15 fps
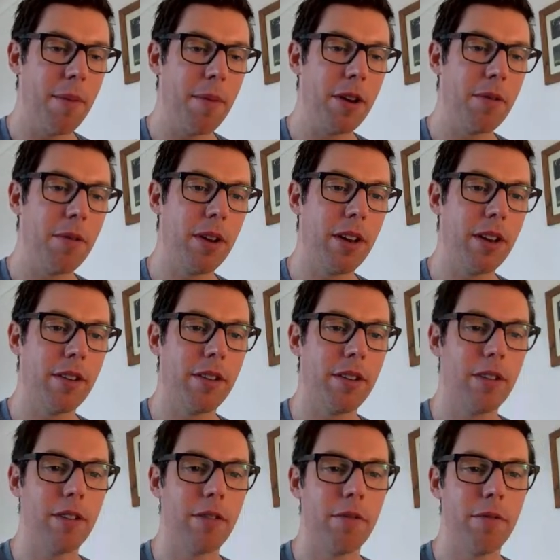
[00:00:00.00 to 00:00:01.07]
am I doing this
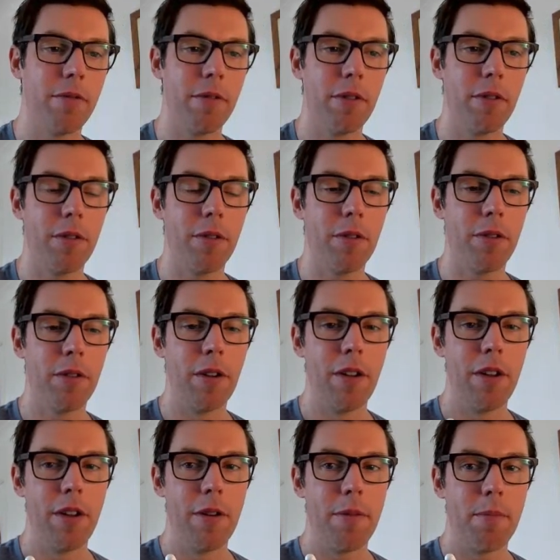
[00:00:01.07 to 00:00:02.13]
for
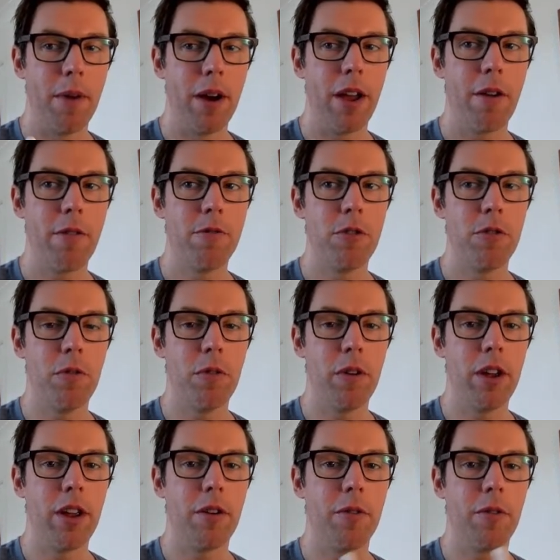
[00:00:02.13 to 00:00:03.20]
my own
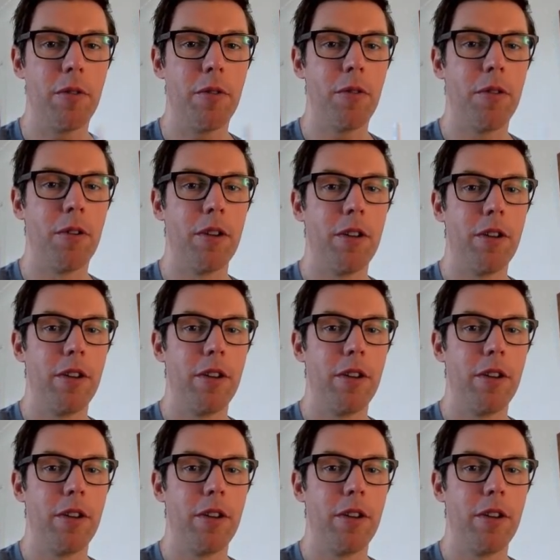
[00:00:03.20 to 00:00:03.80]
joy or